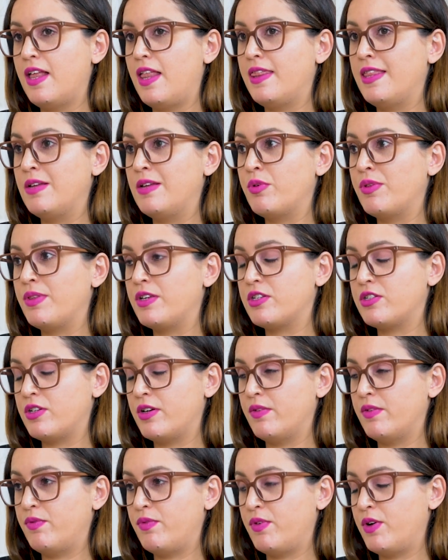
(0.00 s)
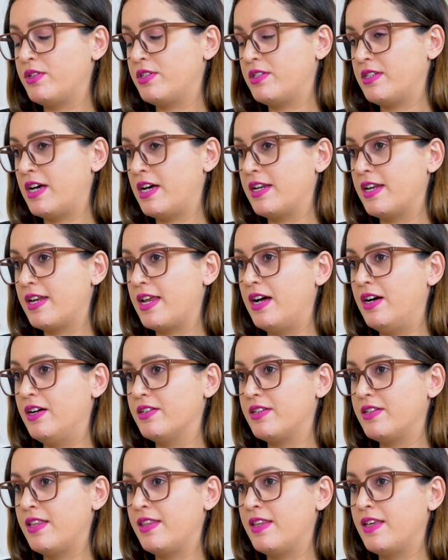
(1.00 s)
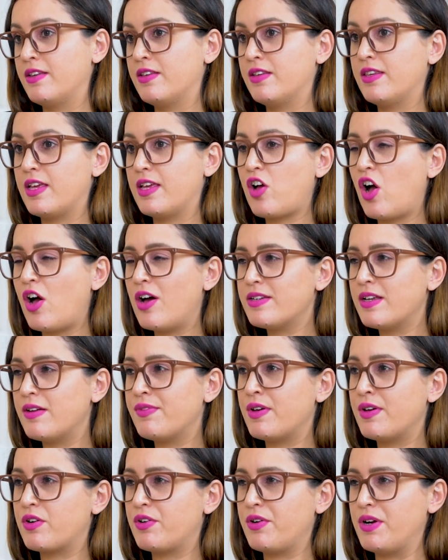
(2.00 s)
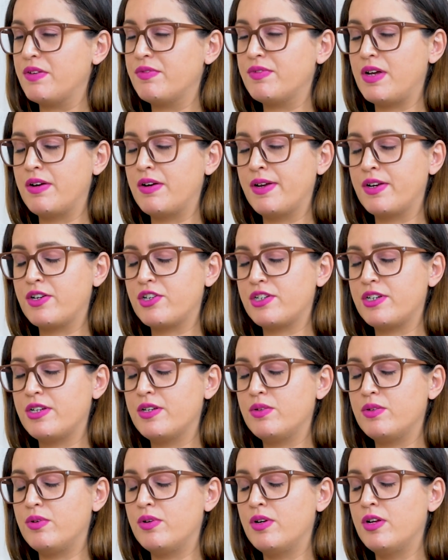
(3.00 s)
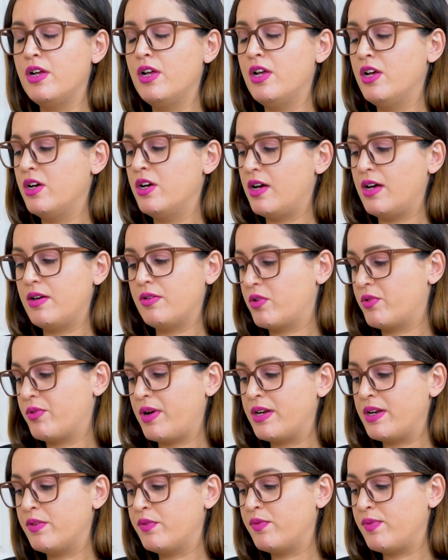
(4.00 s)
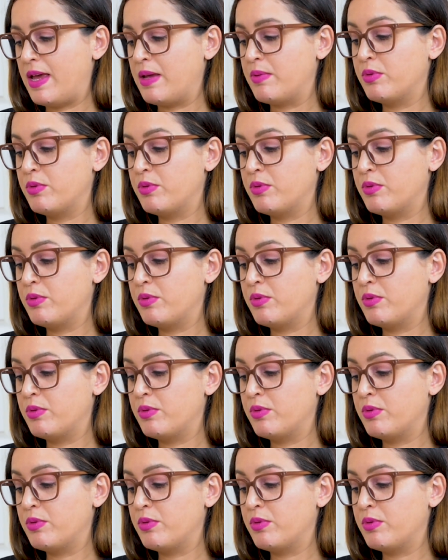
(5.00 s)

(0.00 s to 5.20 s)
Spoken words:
than when they first started out, and they can't have that creative direction or creative